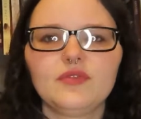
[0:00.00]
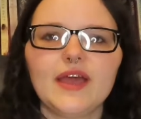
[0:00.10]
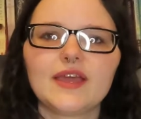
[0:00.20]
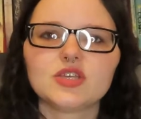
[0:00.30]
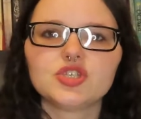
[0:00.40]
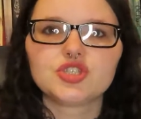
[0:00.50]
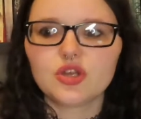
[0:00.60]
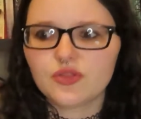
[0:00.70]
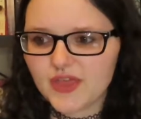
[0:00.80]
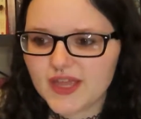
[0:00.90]
like,
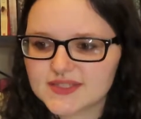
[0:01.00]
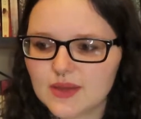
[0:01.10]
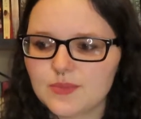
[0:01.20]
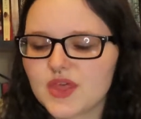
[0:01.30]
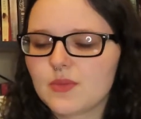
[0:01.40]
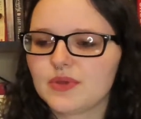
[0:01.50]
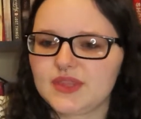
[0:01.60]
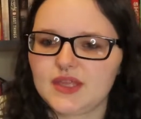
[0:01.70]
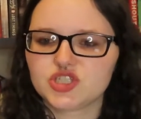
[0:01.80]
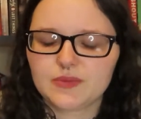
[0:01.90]
she'll think something but
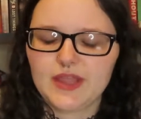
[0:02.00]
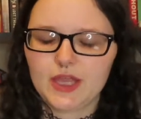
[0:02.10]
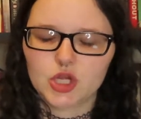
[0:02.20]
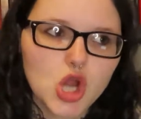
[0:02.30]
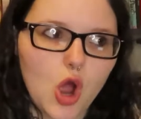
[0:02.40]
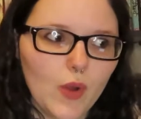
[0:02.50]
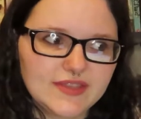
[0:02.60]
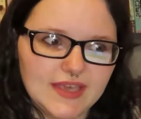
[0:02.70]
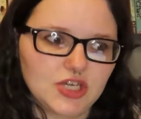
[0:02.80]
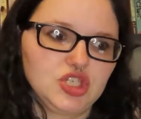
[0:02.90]
then she'll be like, no,
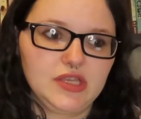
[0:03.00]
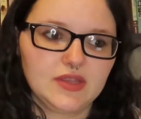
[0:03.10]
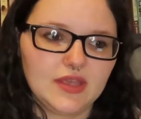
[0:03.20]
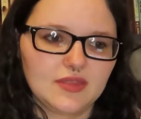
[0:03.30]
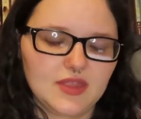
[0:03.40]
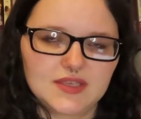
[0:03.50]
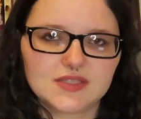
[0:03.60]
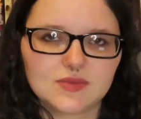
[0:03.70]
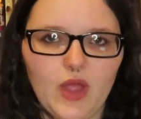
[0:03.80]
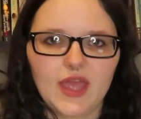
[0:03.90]
it's actually
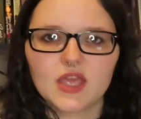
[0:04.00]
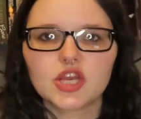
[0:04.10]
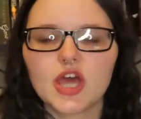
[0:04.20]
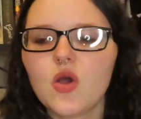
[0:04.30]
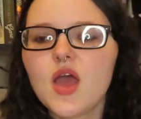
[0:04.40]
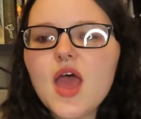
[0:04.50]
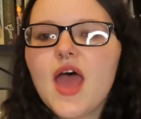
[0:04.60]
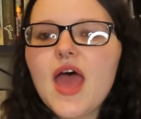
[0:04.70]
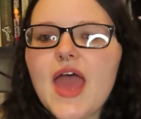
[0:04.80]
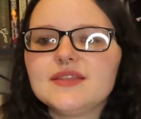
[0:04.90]
this way, you know?
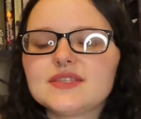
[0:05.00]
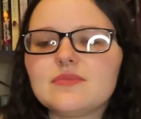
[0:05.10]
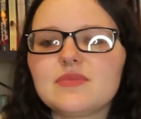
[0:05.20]
And to